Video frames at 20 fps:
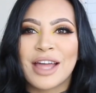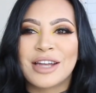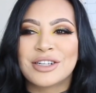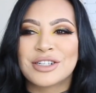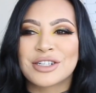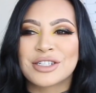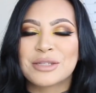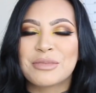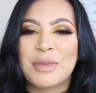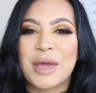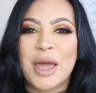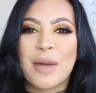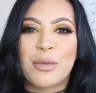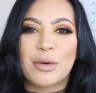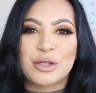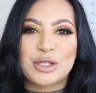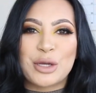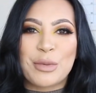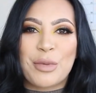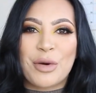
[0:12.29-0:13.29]
and just be
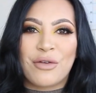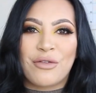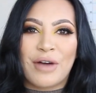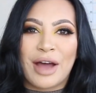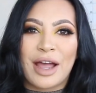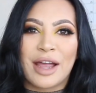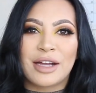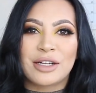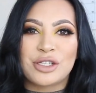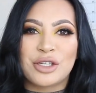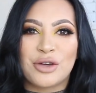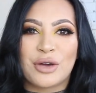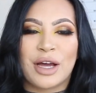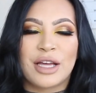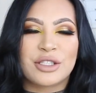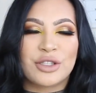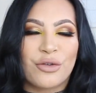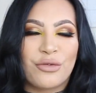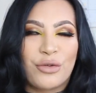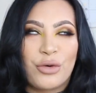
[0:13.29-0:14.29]
able to provide to you
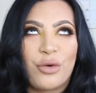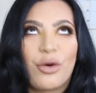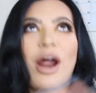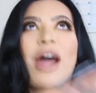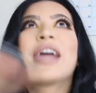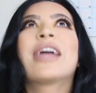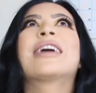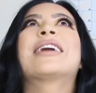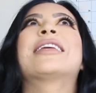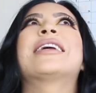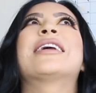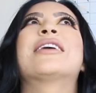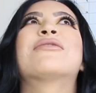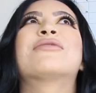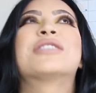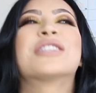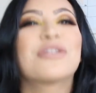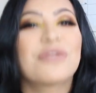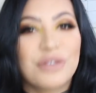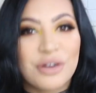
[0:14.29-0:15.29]
guys a variety
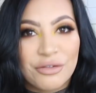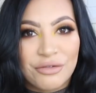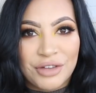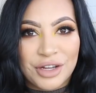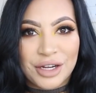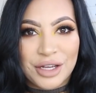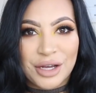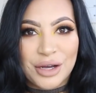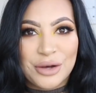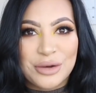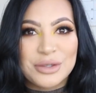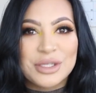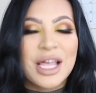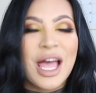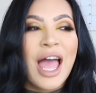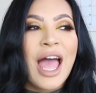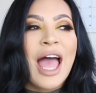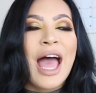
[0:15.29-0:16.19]
of different videos.